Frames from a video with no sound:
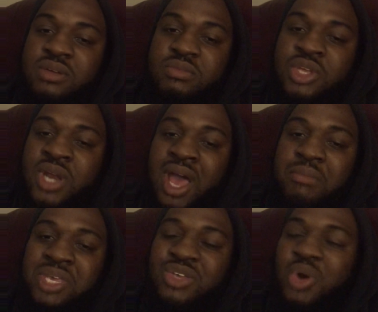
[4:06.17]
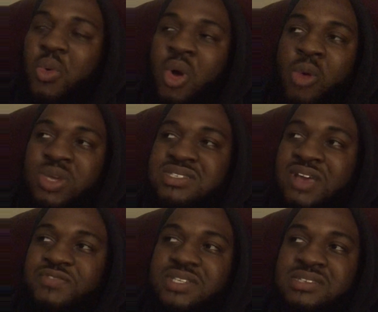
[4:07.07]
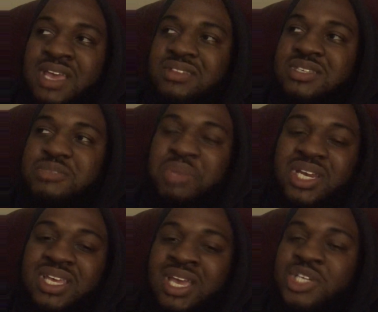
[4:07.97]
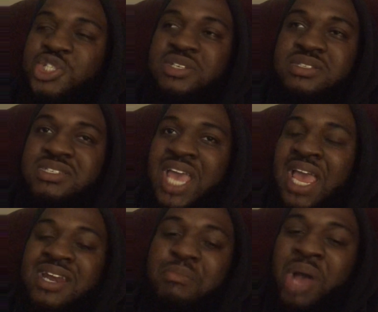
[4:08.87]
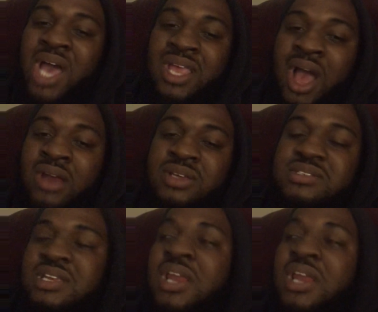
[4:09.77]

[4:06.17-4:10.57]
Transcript: You know what I mean? You don't always have to take these medications, antibiotics.